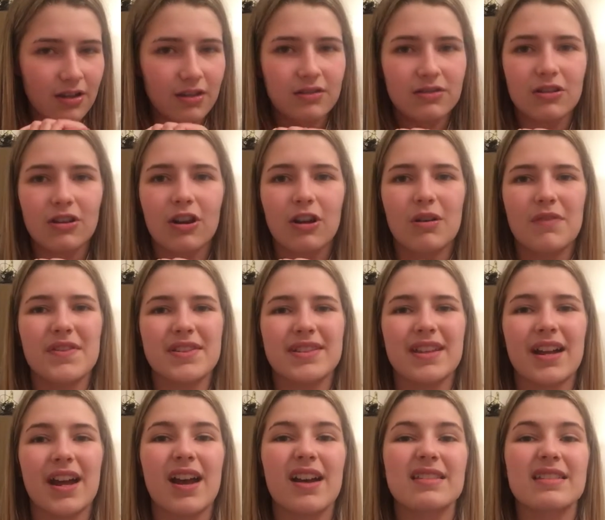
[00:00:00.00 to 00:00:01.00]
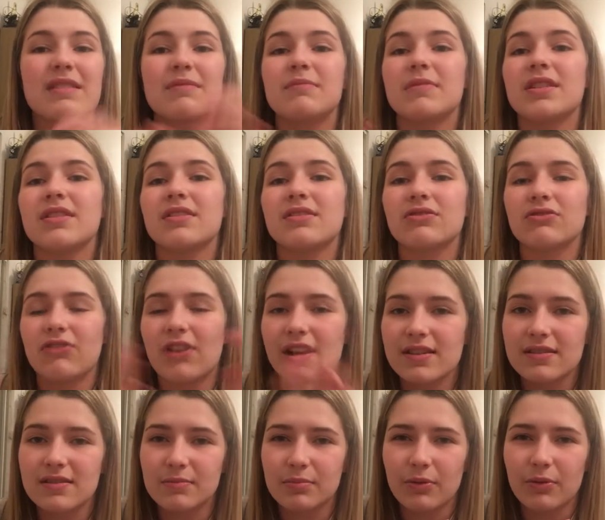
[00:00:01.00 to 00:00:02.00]
So if it starts in media
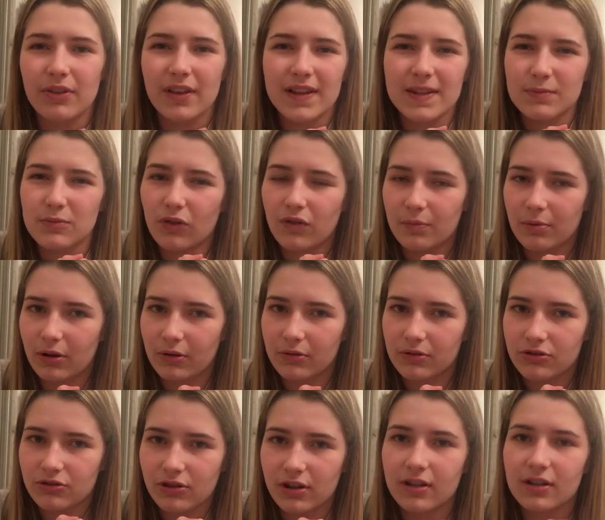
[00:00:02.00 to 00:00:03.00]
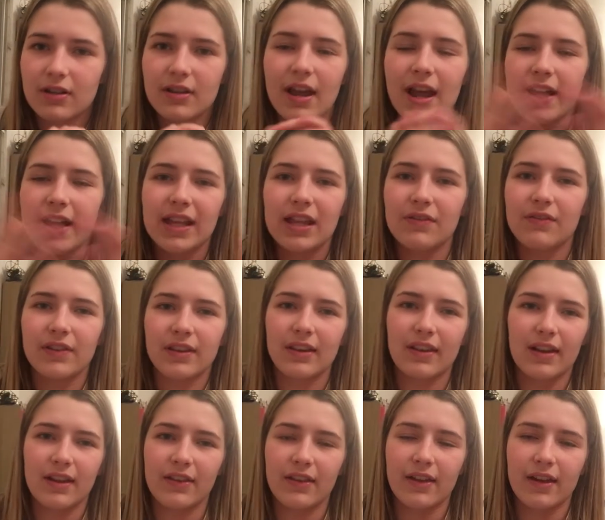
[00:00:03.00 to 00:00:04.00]
res, but that's more for poetry.
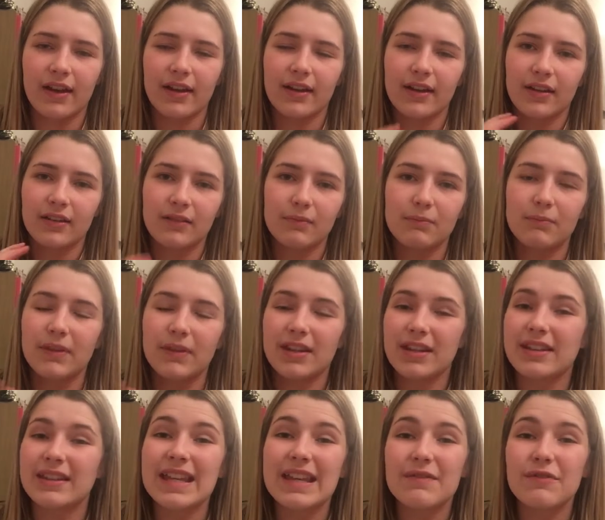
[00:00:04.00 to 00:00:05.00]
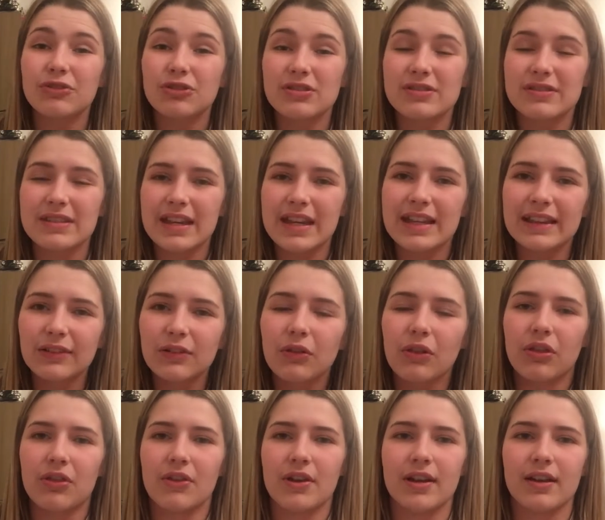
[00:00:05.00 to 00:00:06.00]
Anything like that. You can even just say in
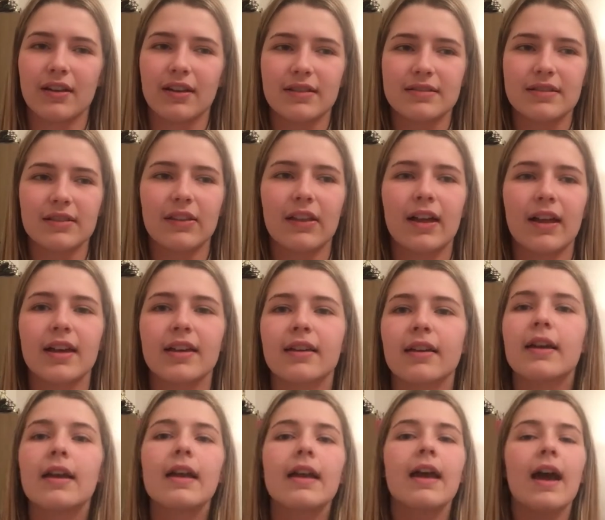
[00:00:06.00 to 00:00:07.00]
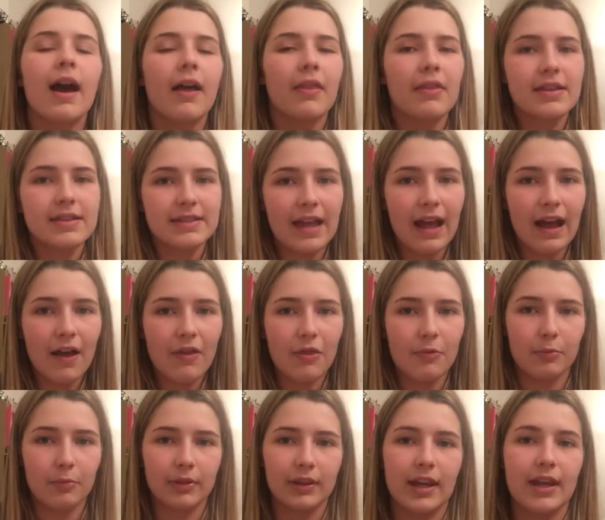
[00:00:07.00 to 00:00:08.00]
little things like at the start of
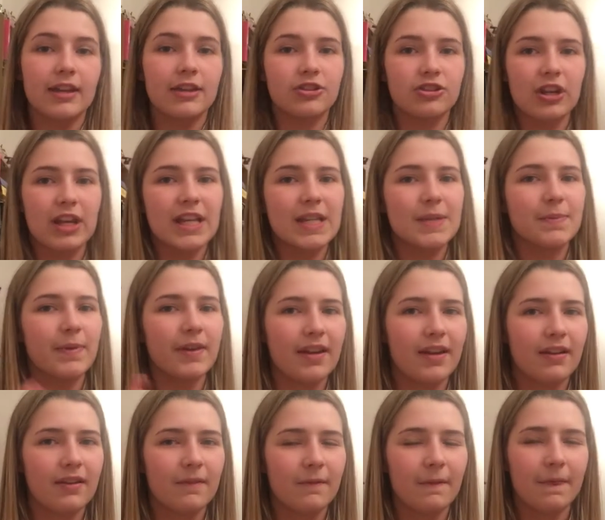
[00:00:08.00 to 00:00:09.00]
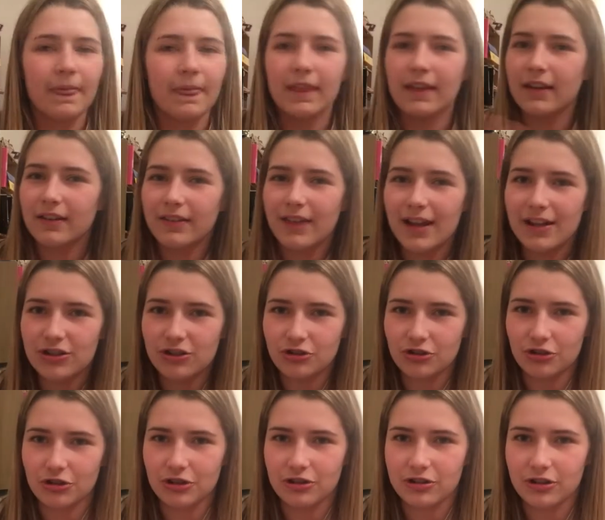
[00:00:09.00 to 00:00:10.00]
the play, Shakespeare, that
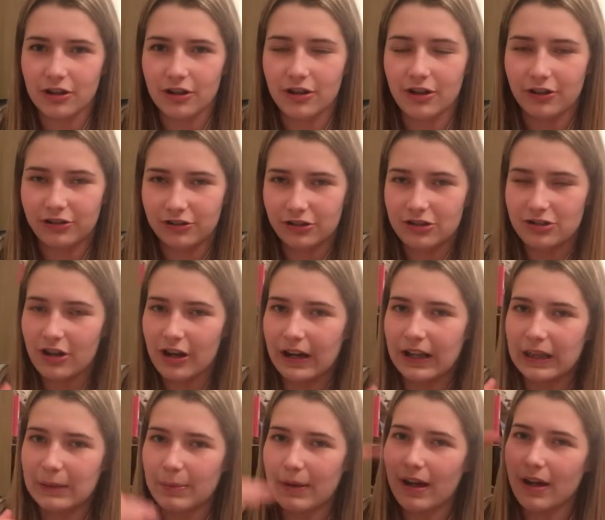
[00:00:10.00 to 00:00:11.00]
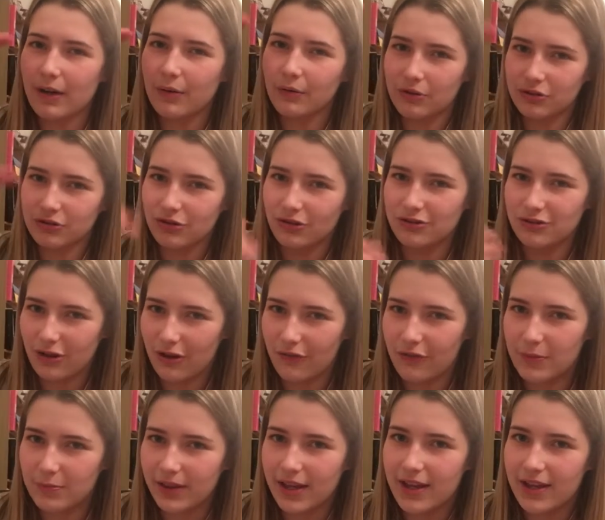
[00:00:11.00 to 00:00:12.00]
structure, because you're talking about the structure
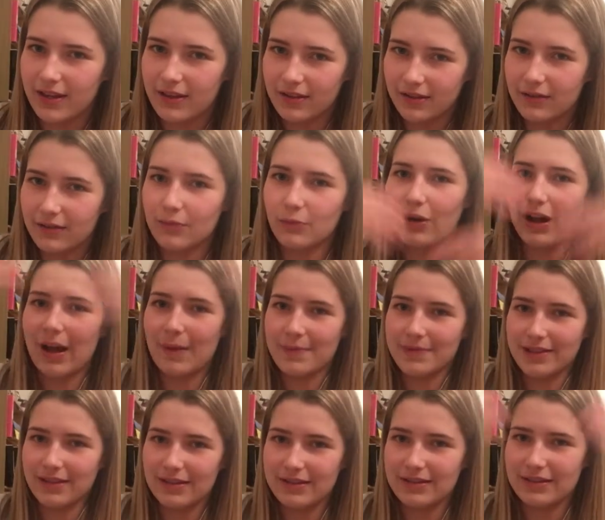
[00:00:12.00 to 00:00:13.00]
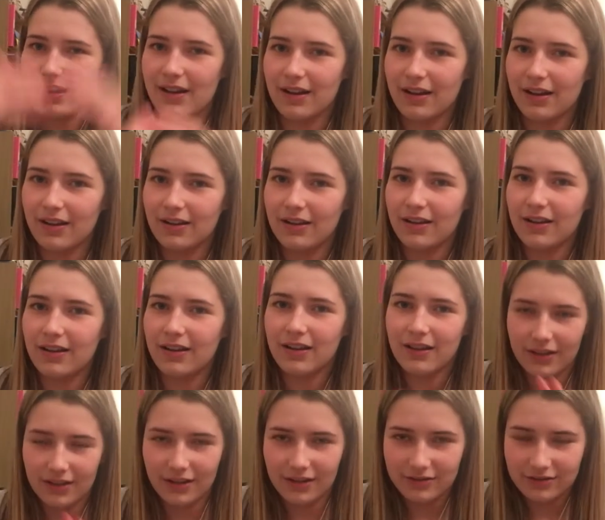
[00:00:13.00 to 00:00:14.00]
of the play, what happens at the start.
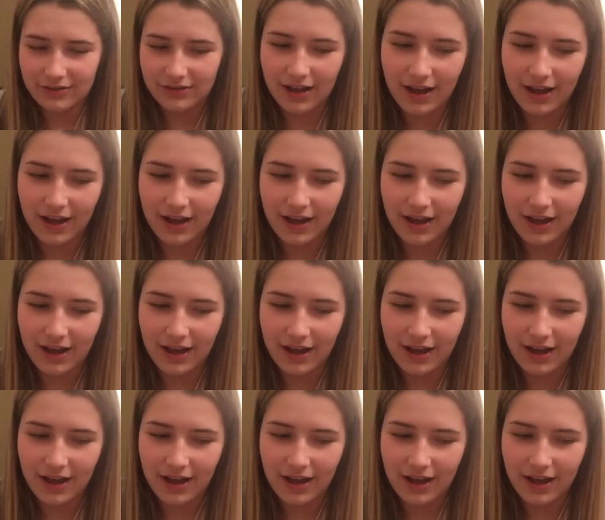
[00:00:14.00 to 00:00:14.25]
So